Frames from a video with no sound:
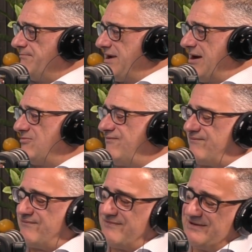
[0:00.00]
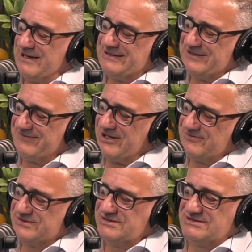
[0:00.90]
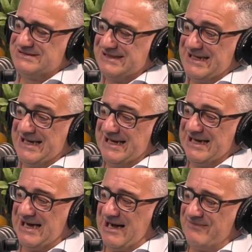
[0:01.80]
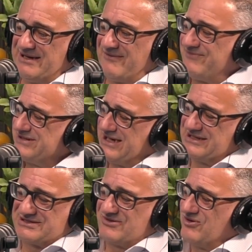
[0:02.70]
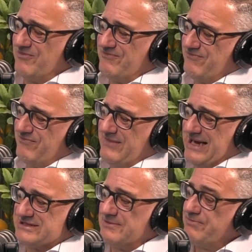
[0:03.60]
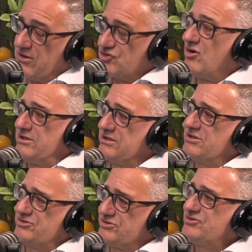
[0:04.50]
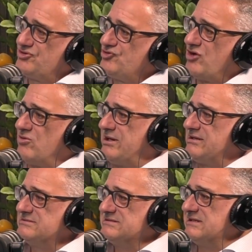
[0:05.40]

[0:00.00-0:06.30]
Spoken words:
yeah, at the moment, I mean, I'd say I've still got the asthma, but I'll try to control it.